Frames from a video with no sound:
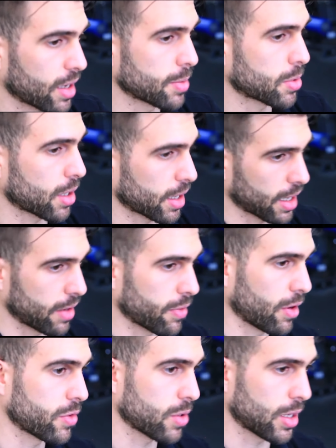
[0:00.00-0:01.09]
tendons,
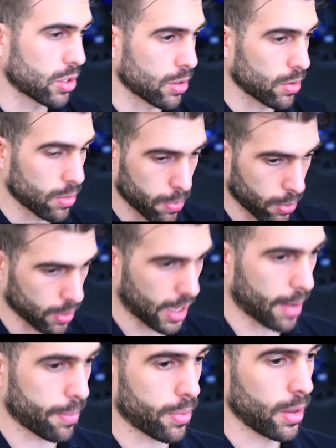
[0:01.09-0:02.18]
for example, to make sure
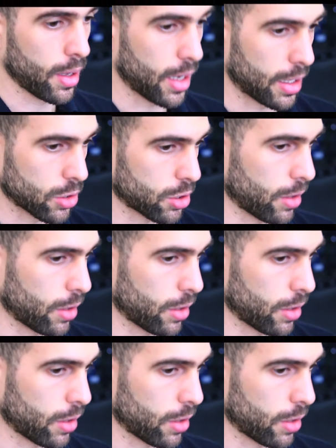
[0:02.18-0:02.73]
the shoulder health